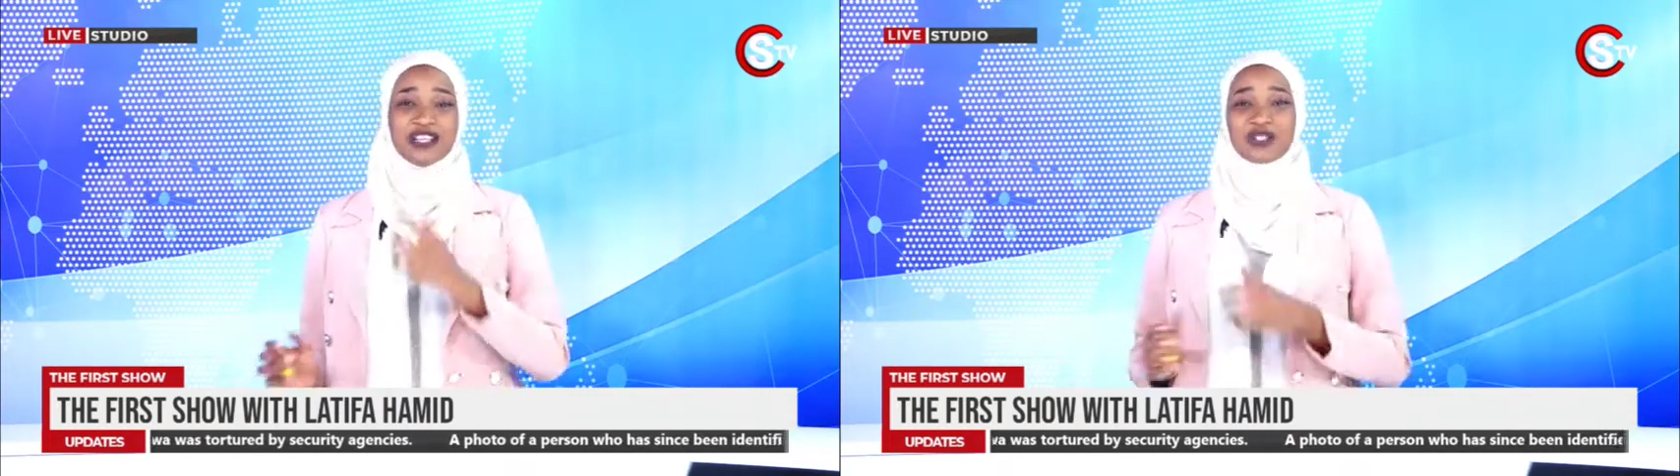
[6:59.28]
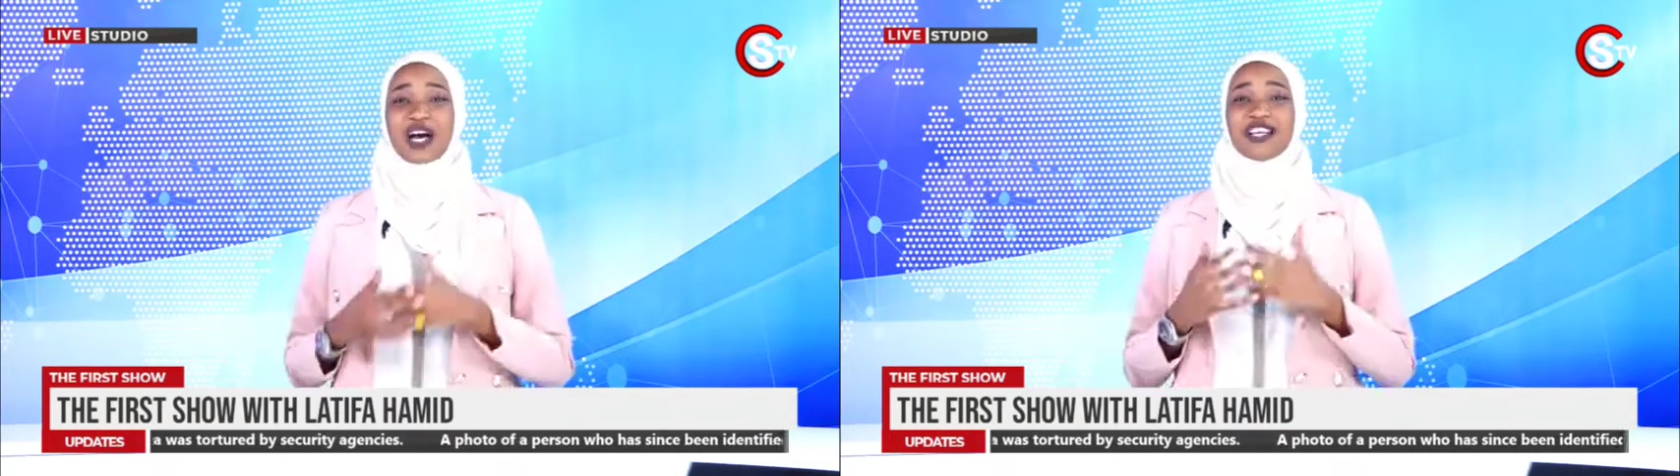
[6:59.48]

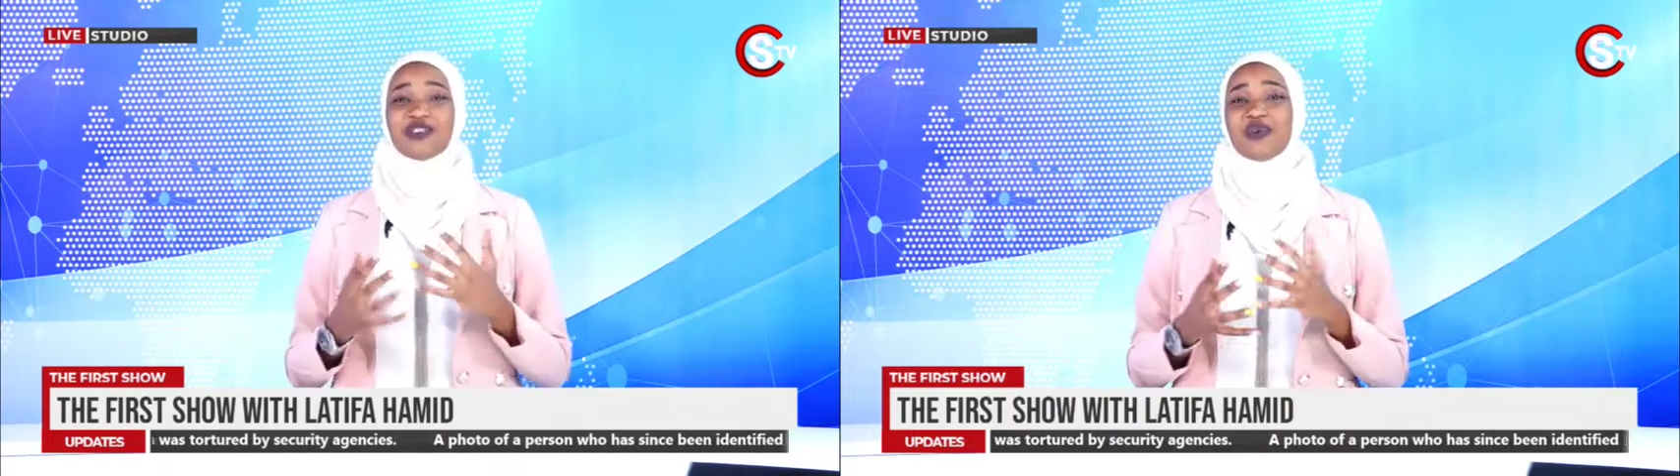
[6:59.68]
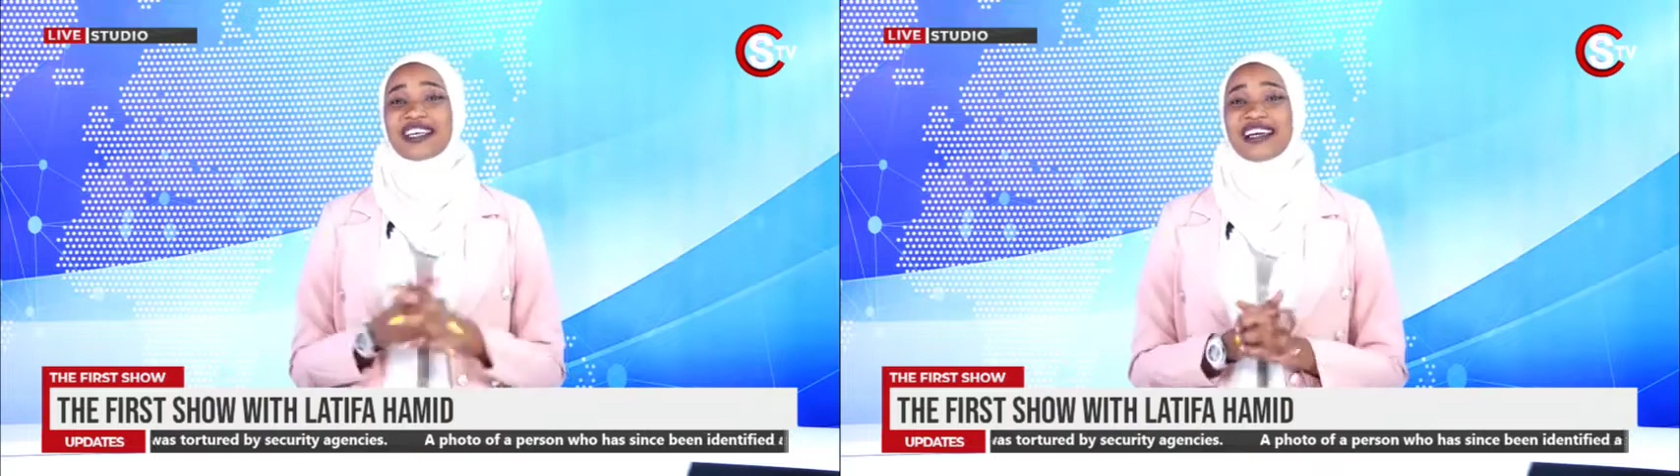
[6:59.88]
So as
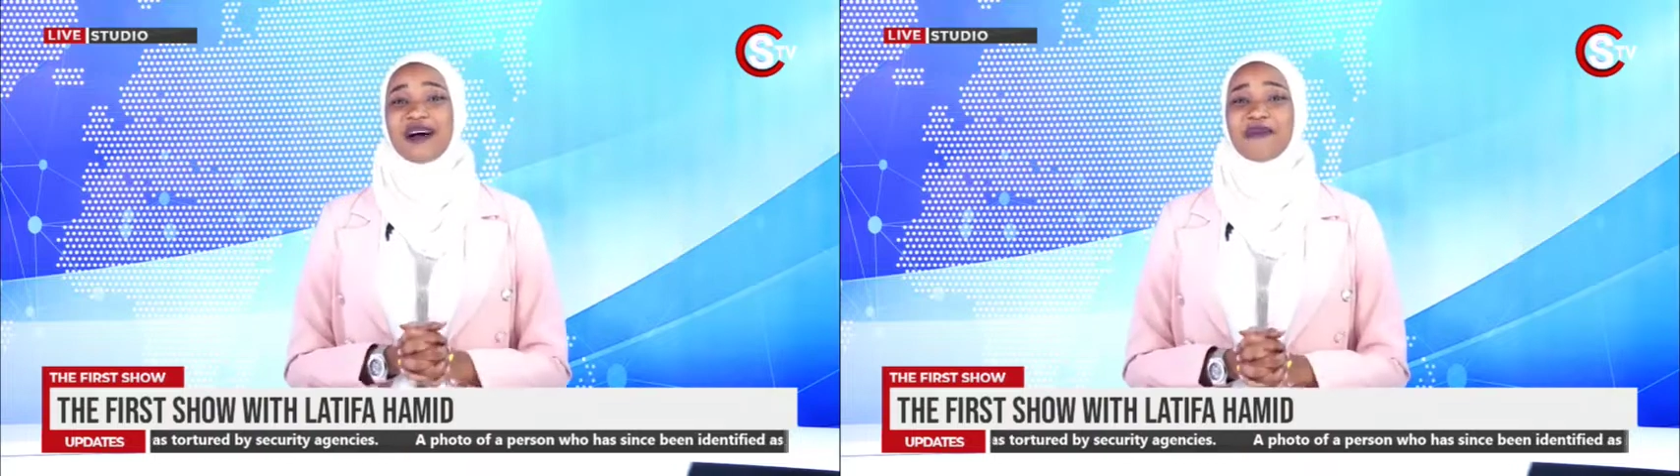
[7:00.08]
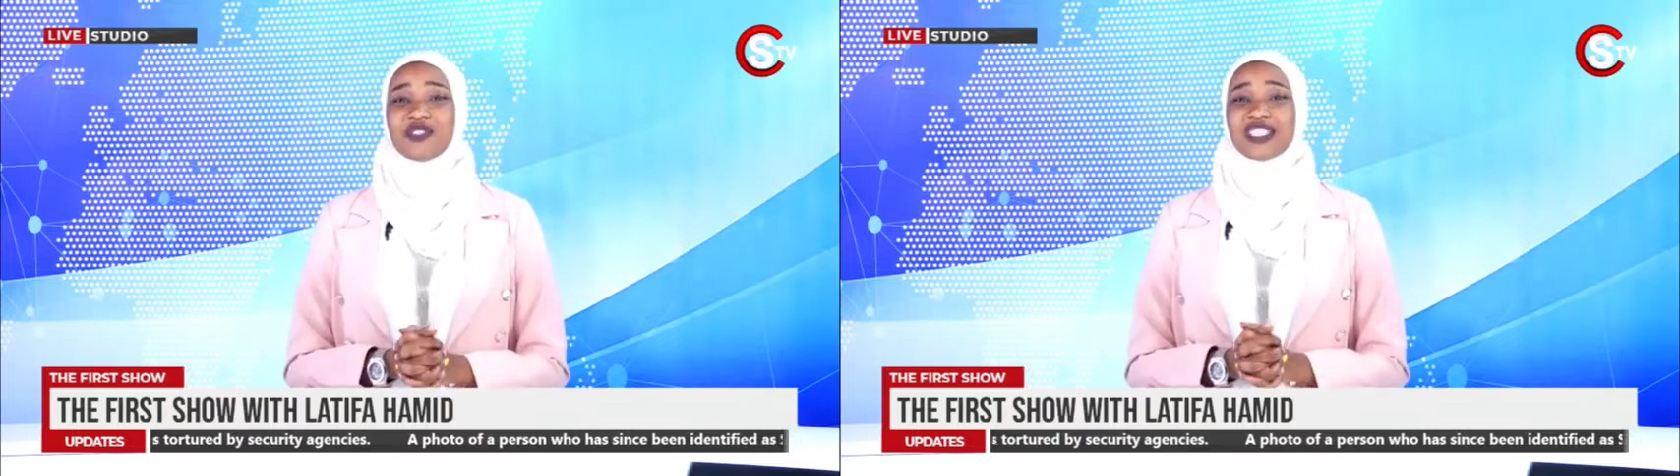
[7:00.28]
you're waking
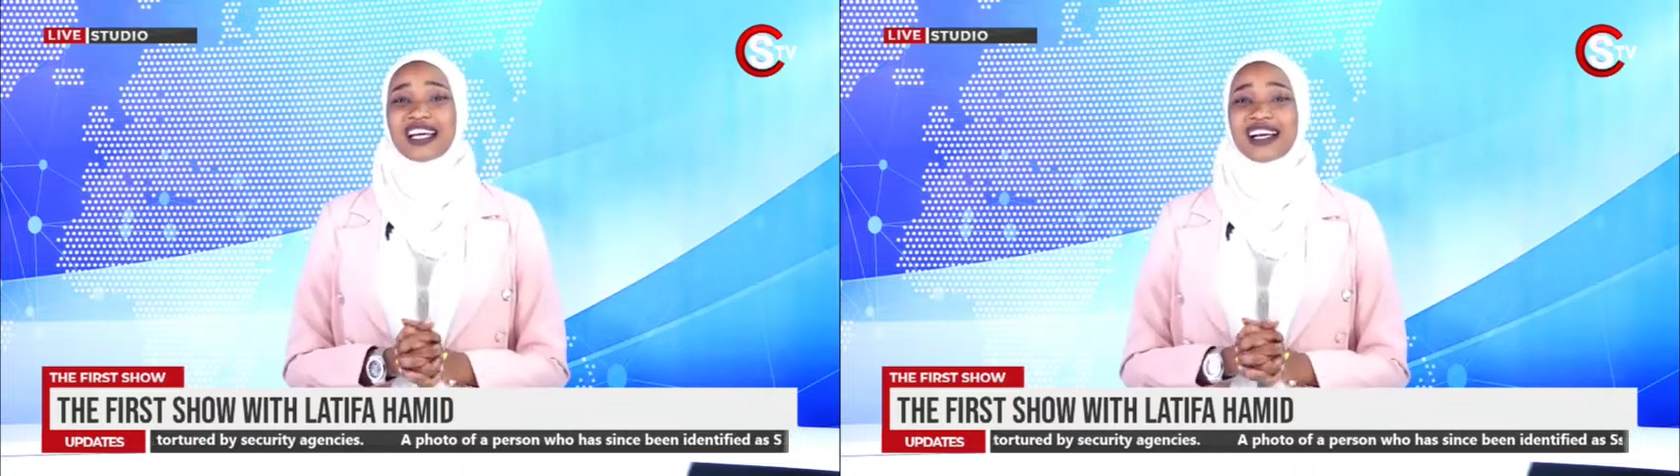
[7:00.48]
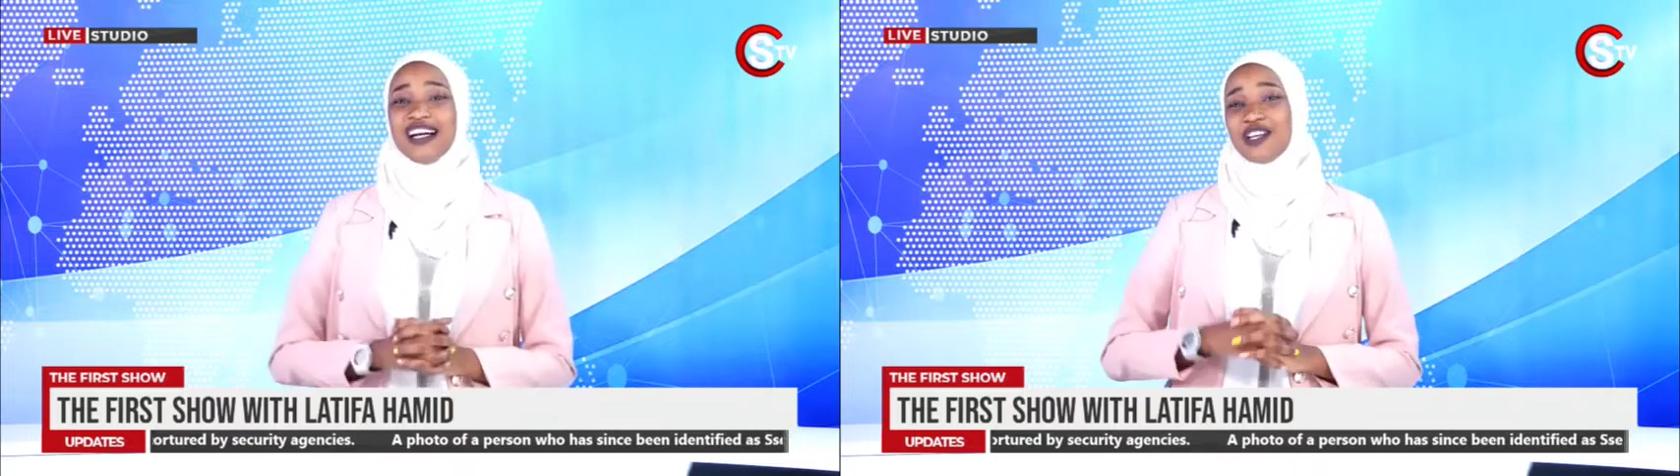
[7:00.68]
up to
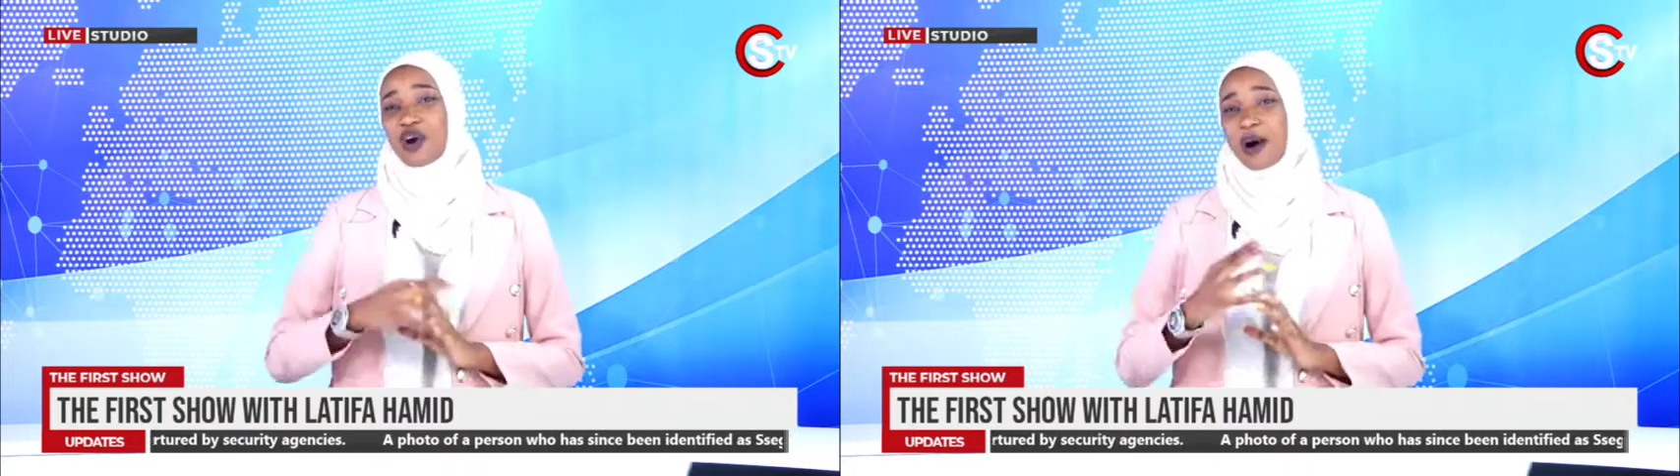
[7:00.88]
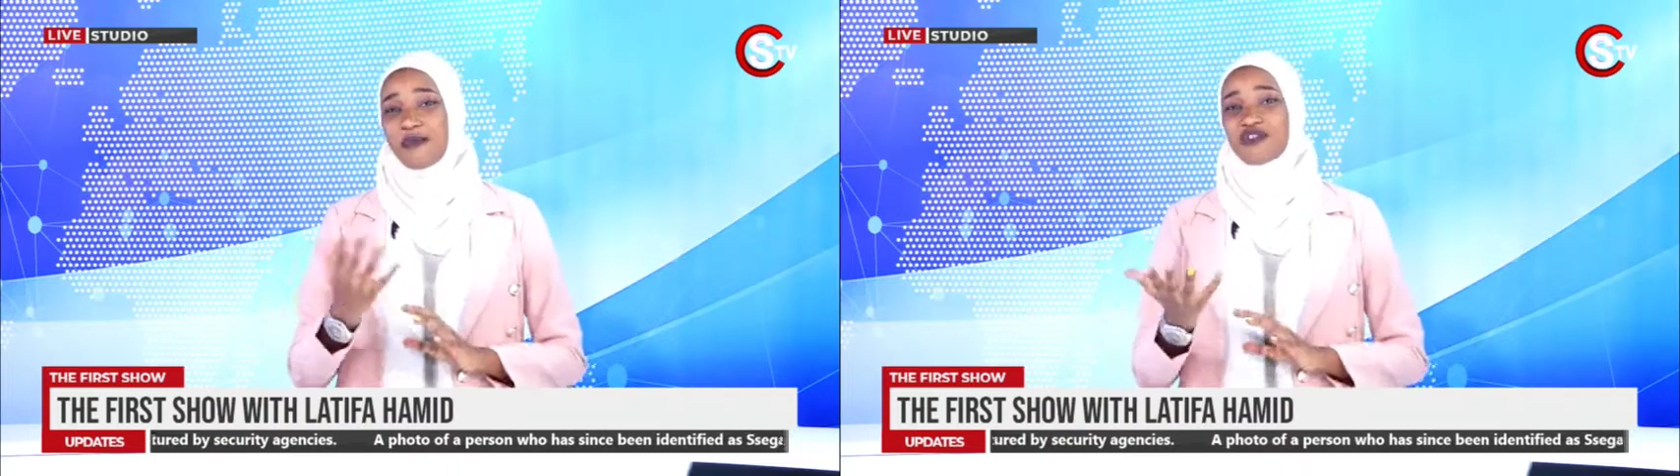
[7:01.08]
take your
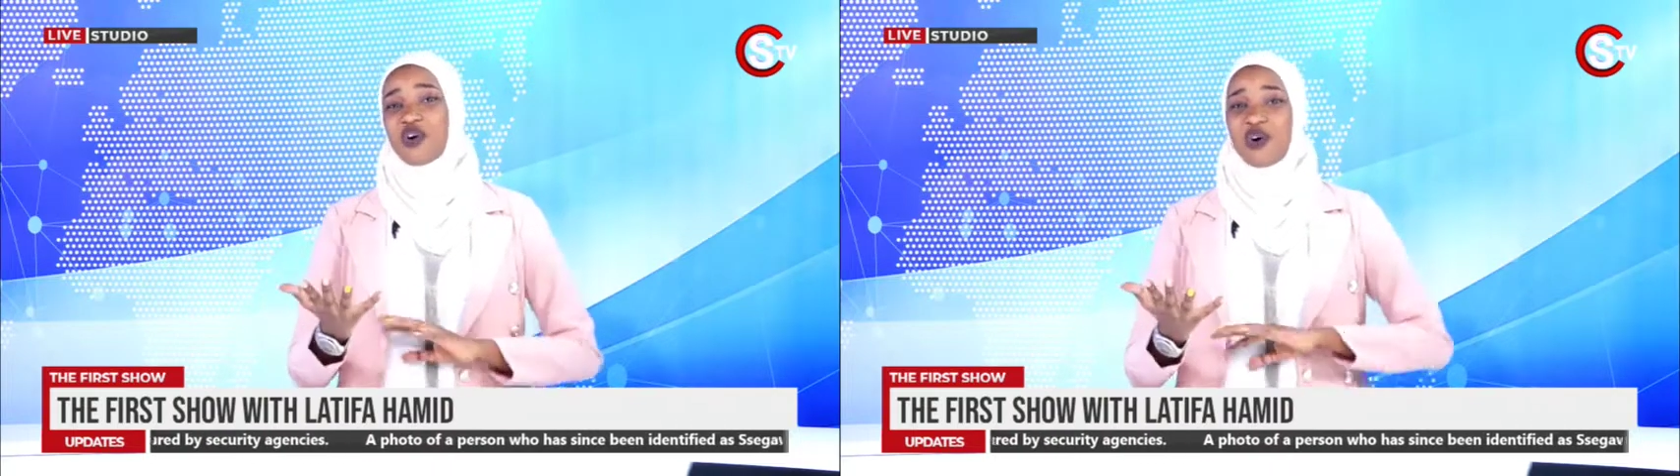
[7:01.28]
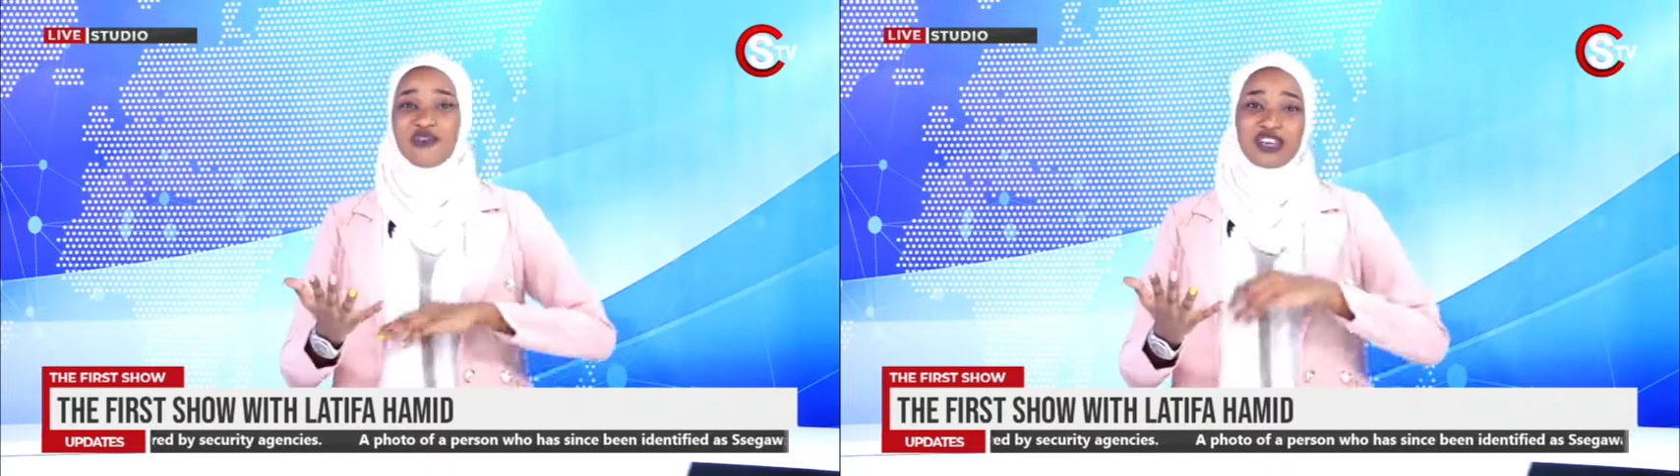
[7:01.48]
cup of
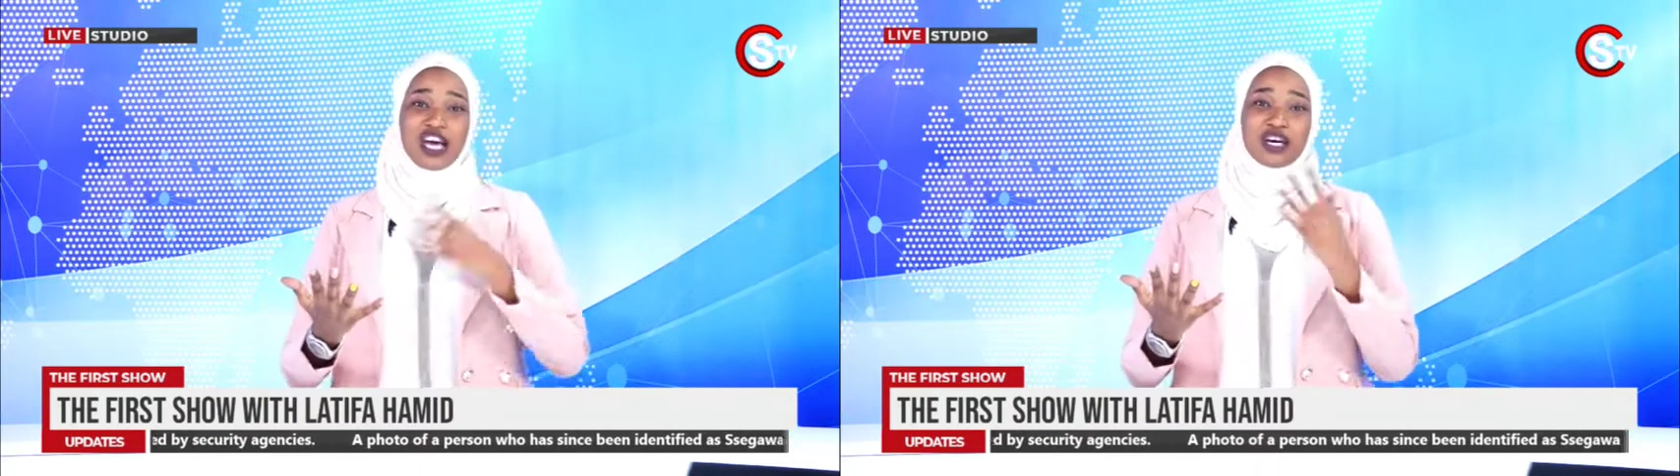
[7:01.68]
coffee,